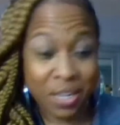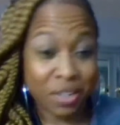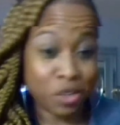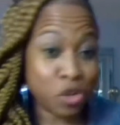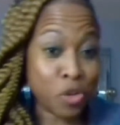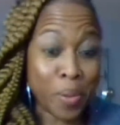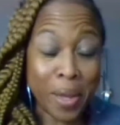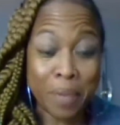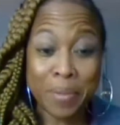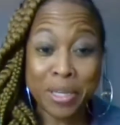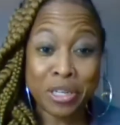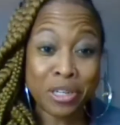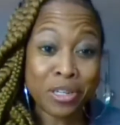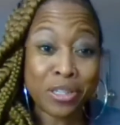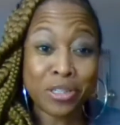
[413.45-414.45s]
You may be
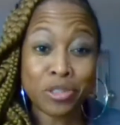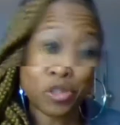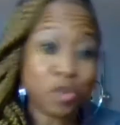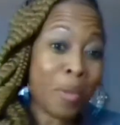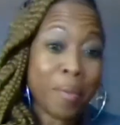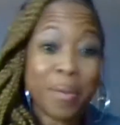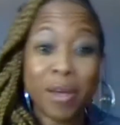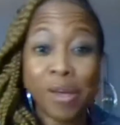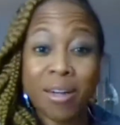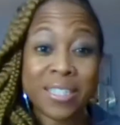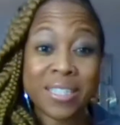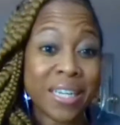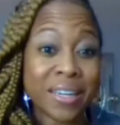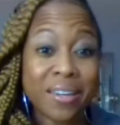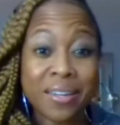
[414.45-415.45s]
good. You may be
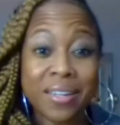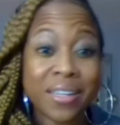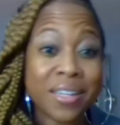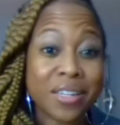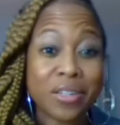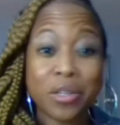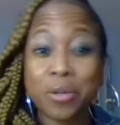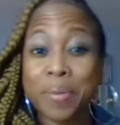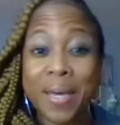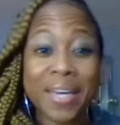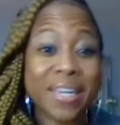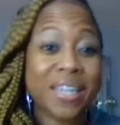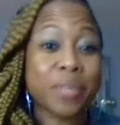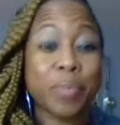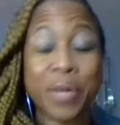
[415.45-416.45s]
articulate. You may
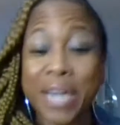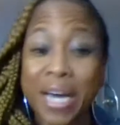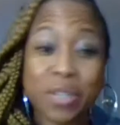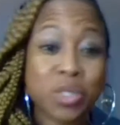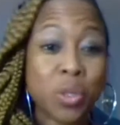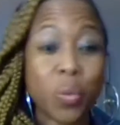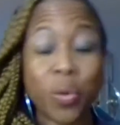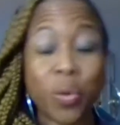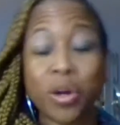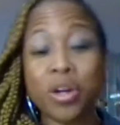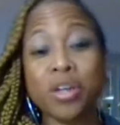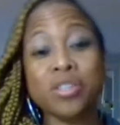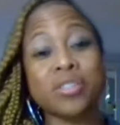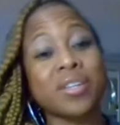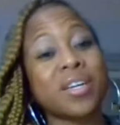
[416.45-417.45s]
can pronounce your
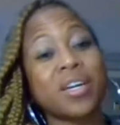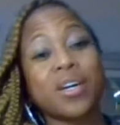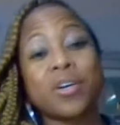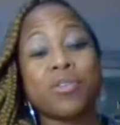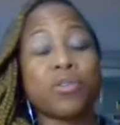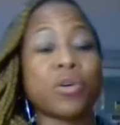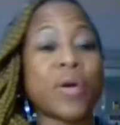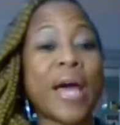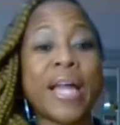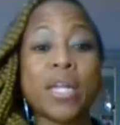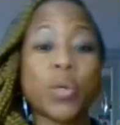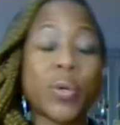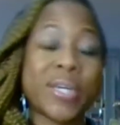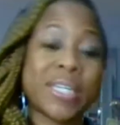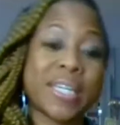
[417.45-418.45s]
words real
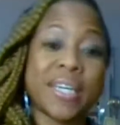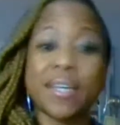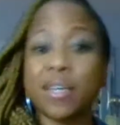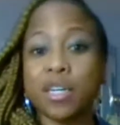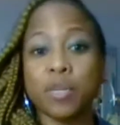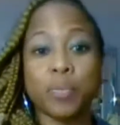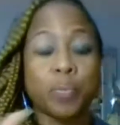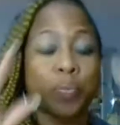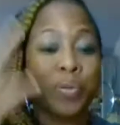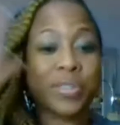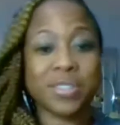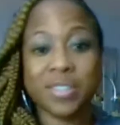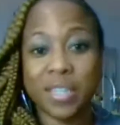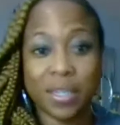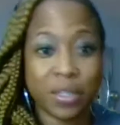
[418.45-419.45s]
eloquently and
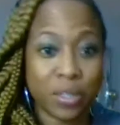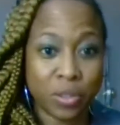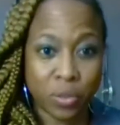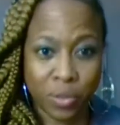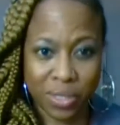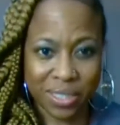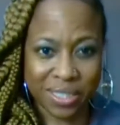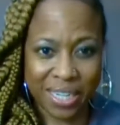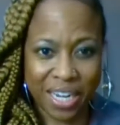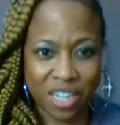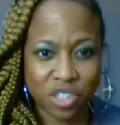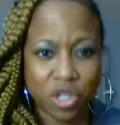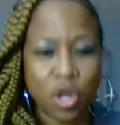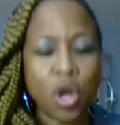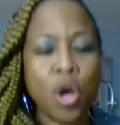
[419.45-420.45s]
present good on the
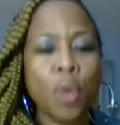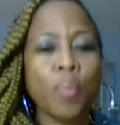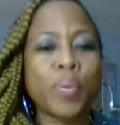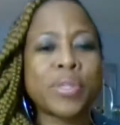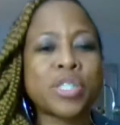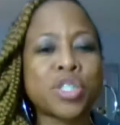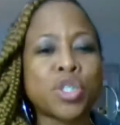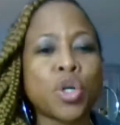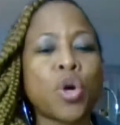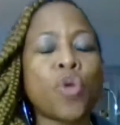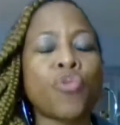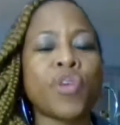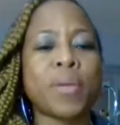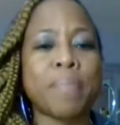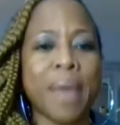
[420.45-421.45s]
stage. But still
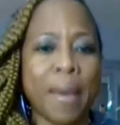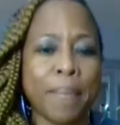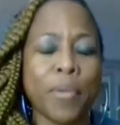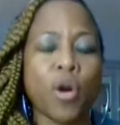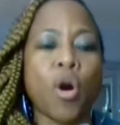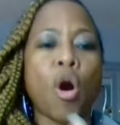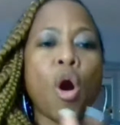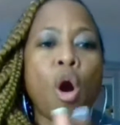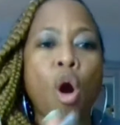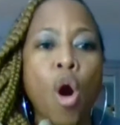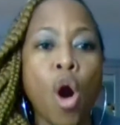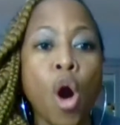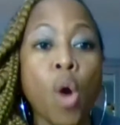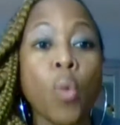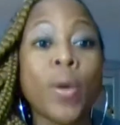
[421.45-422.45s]
remember,
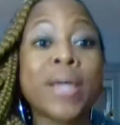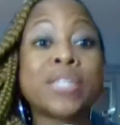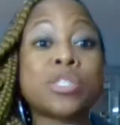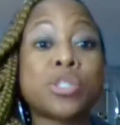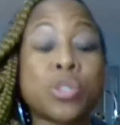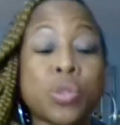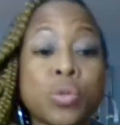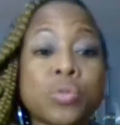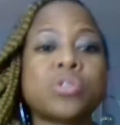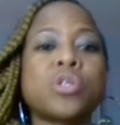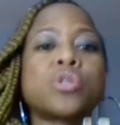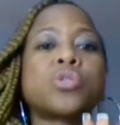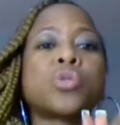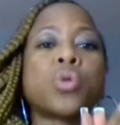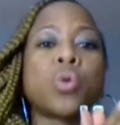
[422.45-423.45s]
always use
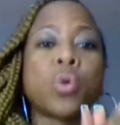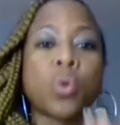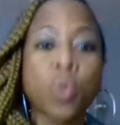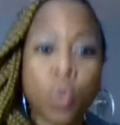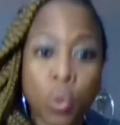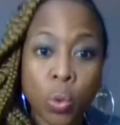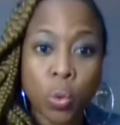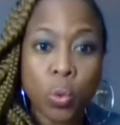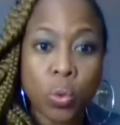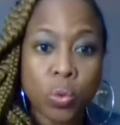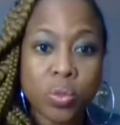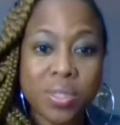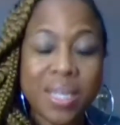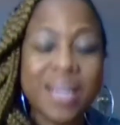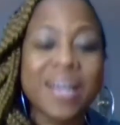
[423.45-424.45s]
the
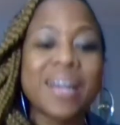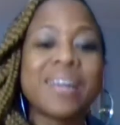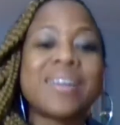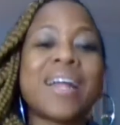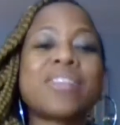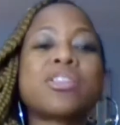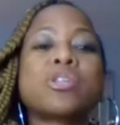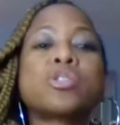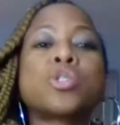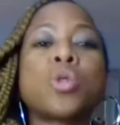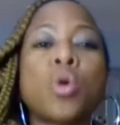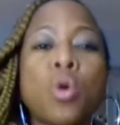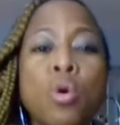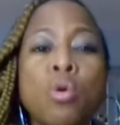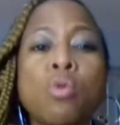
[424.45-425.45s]
tools. Let the
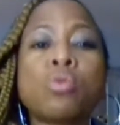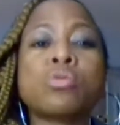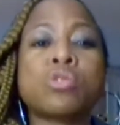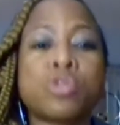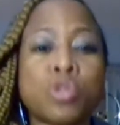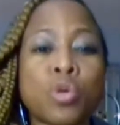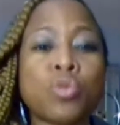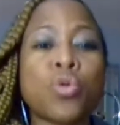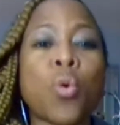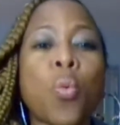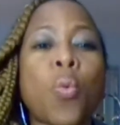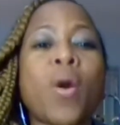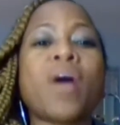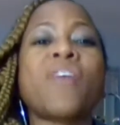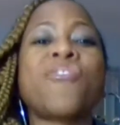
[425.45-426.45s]
tools do the
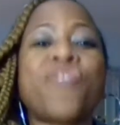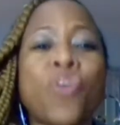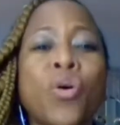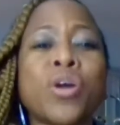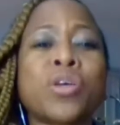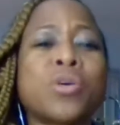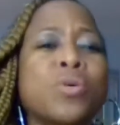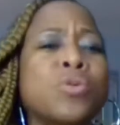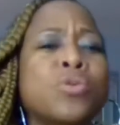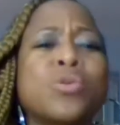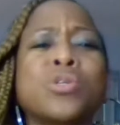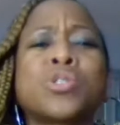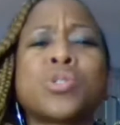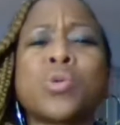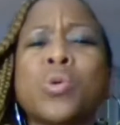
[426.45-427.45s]
work for you.
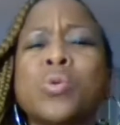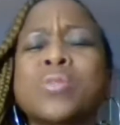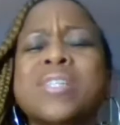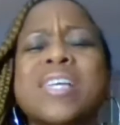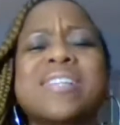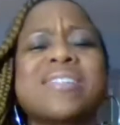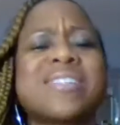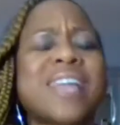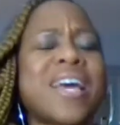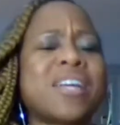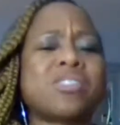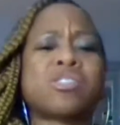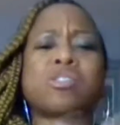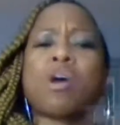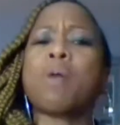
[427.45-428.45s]
Your tools can say
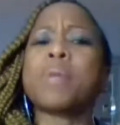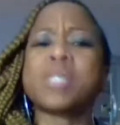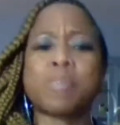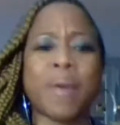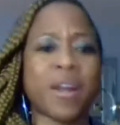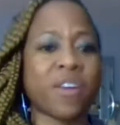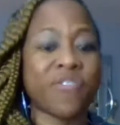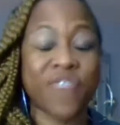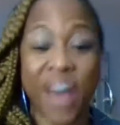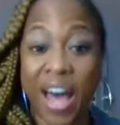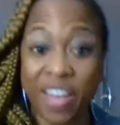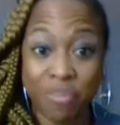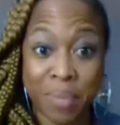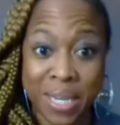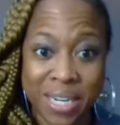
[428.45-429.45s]
it so much better in
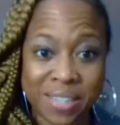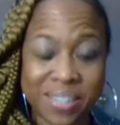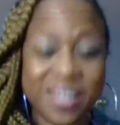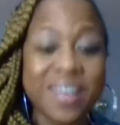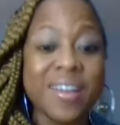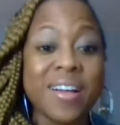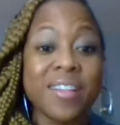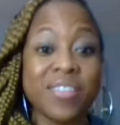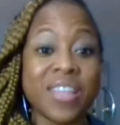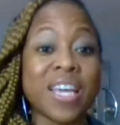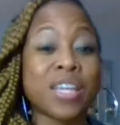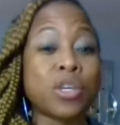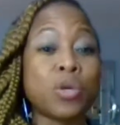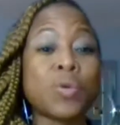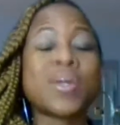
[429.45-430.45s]
5 minutes
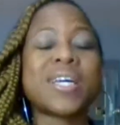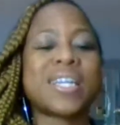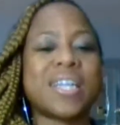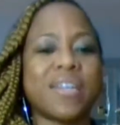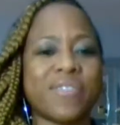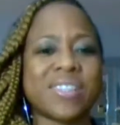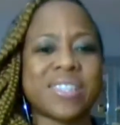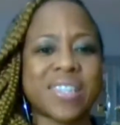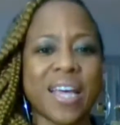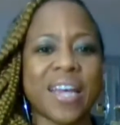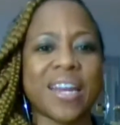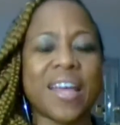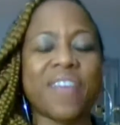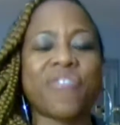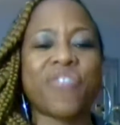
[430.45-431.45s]
than you can even say
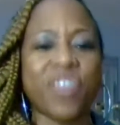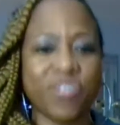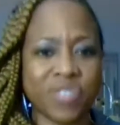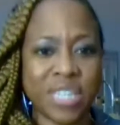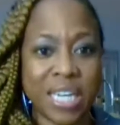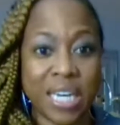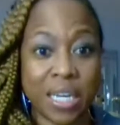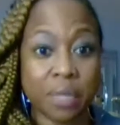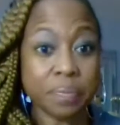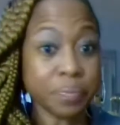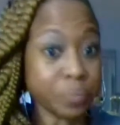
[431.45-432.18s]
it in 15.